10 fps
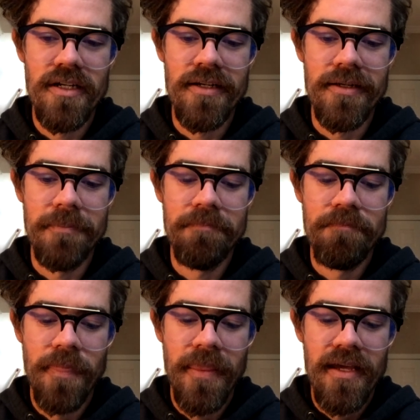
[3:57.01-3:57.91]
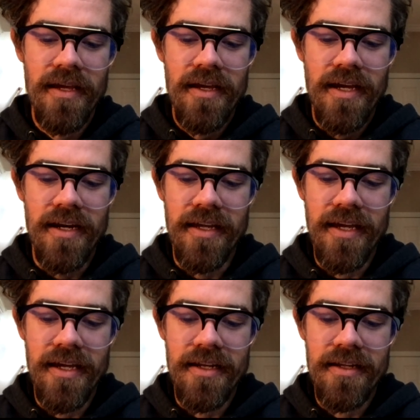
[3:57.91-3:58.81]
And
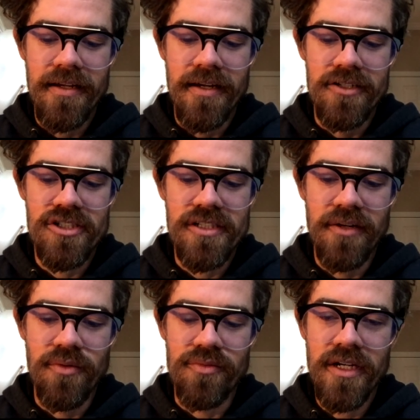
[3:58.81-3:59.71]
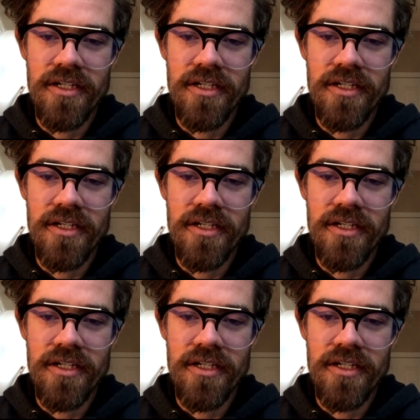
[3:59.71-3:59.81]
again, just like with rent